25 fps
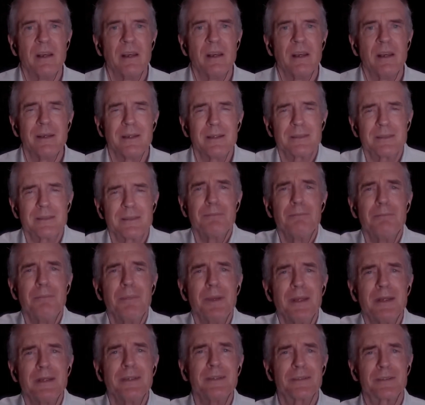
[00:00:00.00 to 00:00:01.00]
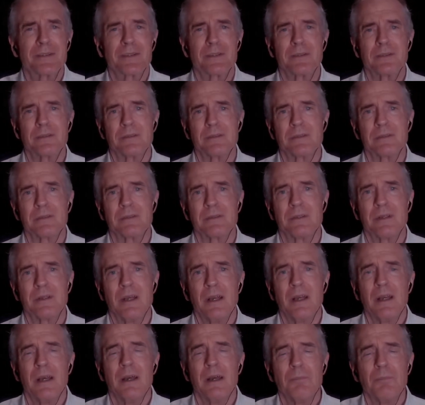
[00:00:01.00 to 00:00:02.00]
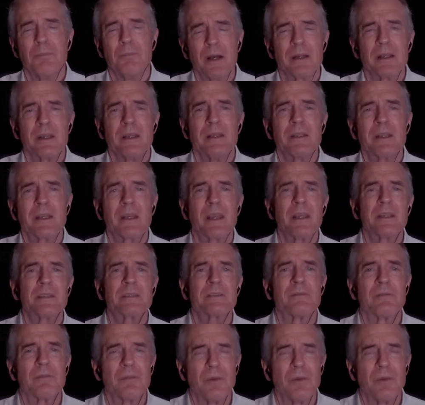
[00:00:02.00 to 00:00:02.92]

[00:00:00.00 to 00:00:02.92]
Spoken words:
Is minuscule. But in the case of